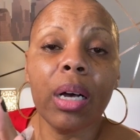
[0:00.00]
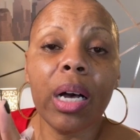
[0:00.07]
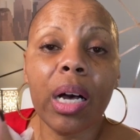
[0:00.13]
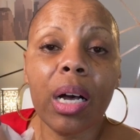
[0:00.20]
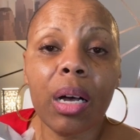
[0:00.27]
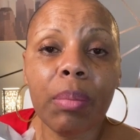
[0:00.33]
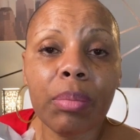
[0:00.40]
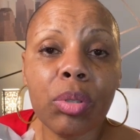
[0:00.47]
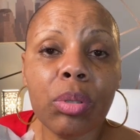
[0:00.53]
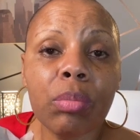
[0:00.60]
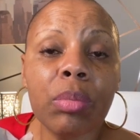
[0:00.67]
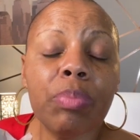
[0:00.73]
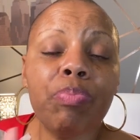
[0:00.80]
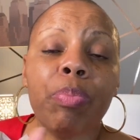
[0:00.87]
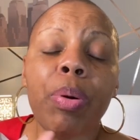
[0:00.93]
um,
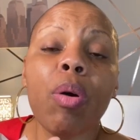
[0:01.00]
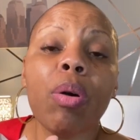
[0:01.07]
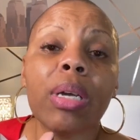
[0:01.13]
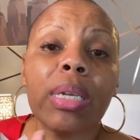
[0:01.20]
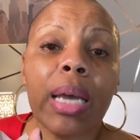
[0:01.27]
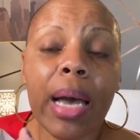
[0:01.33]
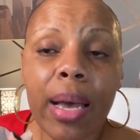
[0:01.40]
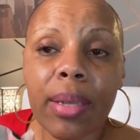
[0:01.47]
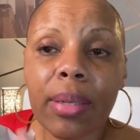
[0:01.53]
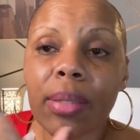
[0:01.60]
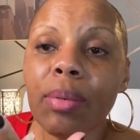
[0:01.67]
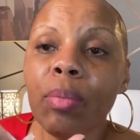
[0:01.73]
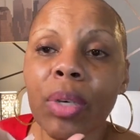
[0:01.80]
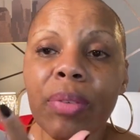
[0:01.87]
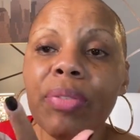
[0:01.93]
polka
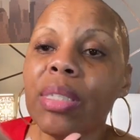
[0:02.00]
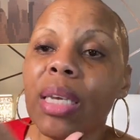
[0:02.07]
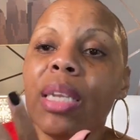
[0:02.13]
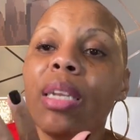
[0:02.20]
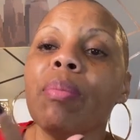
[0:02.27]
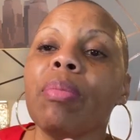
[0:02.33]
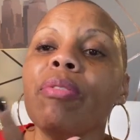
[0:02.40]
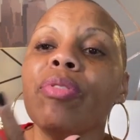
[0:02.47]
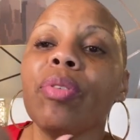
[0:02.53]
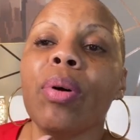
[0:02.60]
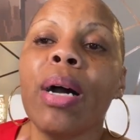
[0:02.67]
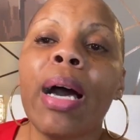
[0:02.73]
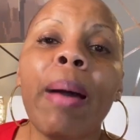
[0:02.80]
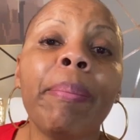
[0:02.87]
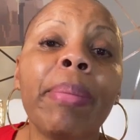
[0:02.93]
dots we've seen it
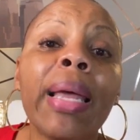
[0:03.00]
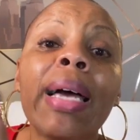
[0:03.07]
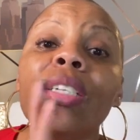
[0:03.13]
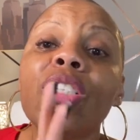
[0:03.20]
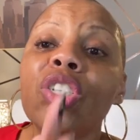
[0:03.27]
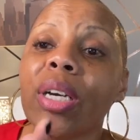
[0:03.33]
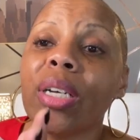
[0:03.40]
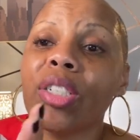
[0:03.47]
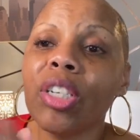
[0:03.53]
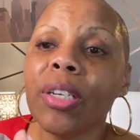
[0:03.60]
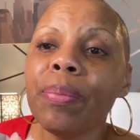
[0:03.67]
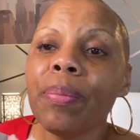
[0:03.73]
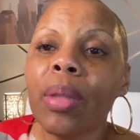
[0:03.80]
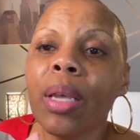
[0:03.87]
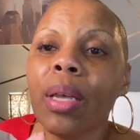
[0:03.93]
before i'm not
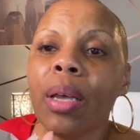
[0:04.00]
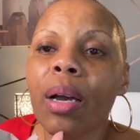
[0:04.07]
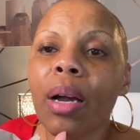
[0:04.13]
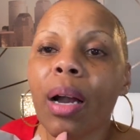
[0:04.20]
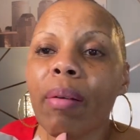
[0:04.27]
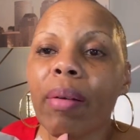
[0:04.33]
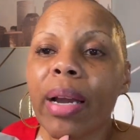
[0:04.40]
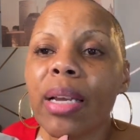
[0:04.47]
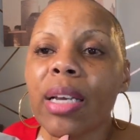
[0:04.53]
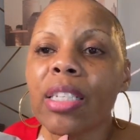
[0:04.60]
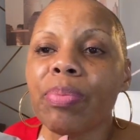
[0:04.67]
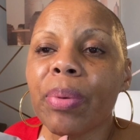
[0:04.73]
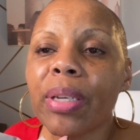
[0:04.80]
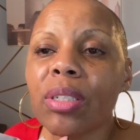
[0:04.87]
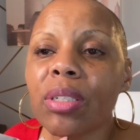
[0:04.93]
judging all right
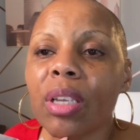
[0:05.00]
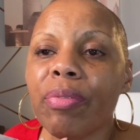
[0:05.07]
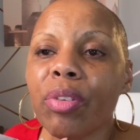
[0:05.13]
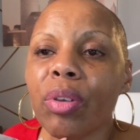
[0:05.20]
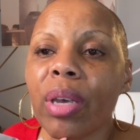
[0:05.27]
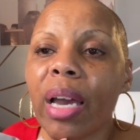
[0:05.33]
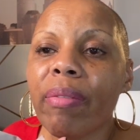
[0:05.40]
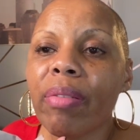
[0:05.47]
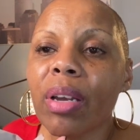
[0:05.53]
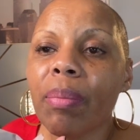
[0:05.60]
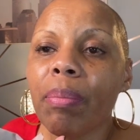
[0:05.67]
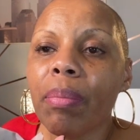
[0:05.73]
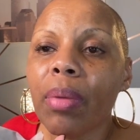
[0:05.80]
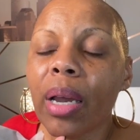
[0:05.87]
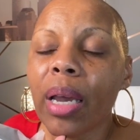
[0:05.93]
especially if you have
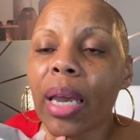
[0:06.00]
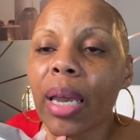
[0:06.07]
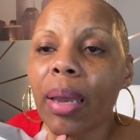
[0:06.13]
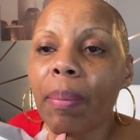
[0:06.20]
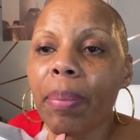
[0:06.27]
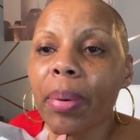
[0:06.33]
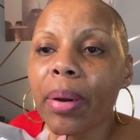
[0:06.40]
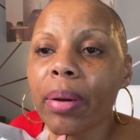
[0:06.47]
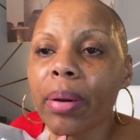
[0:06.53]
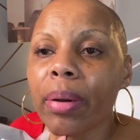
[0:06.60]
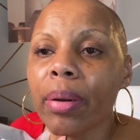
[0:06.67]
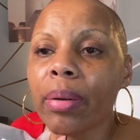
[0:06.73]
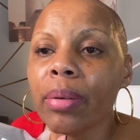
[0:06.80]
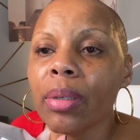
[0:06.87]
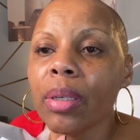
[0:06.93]
a a
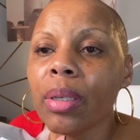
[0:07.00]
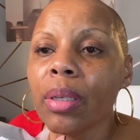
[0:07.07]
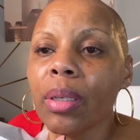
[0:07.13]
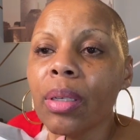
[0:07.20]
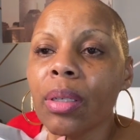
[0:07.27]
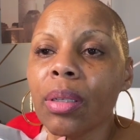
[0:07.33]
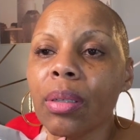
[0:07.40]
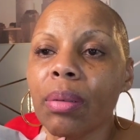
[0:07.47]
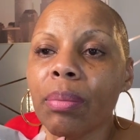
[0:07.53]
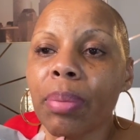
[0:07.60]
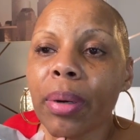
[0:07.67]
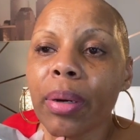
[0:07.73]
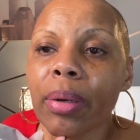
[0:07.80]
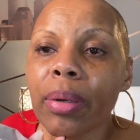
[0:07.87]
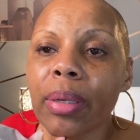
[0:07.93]
bird
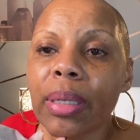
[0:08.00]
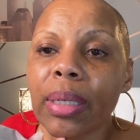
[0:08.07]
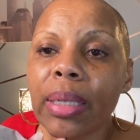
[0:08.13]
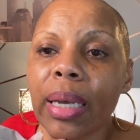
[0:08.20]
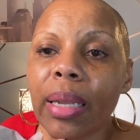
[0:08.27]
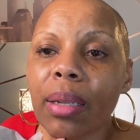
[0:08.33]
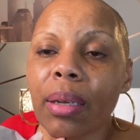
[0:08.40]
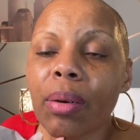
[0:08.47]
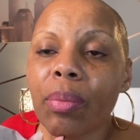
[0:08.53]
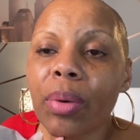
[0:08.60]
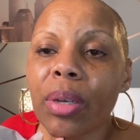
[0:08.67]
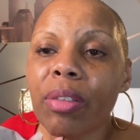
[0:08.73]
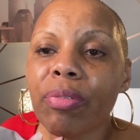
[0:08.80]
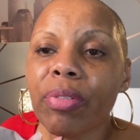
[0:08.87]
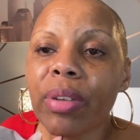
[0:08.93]
bird yellow
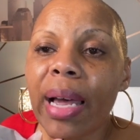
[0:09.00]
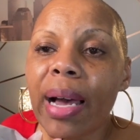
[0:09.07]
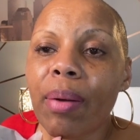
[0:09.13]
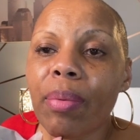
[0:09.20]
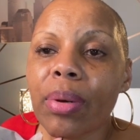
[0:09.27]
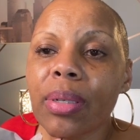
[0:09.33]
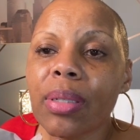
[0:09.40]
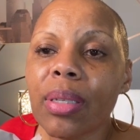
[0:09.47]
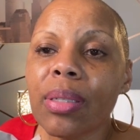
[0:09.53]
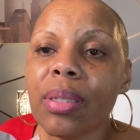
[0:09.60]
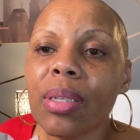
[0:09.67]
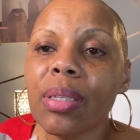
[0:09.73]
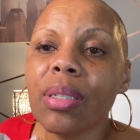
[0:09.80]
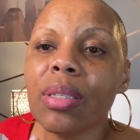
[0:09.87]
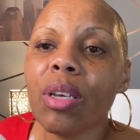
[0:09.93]
with flowers
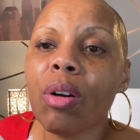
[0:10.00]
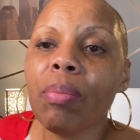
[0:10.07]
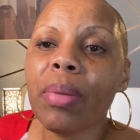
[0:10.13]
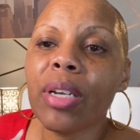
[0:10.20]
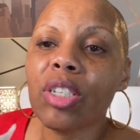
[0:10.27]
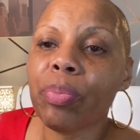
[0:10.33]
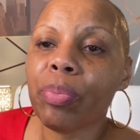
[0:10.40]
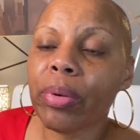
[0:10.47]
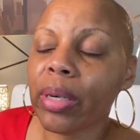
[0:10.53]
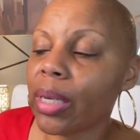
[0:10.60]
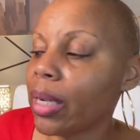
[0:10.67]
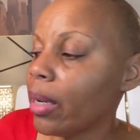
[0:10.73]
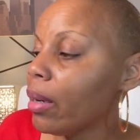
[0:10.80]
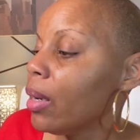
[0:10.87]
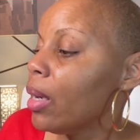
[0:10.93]
this is so much
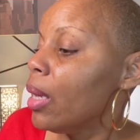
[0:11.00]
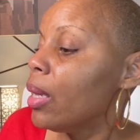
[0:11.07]
prettier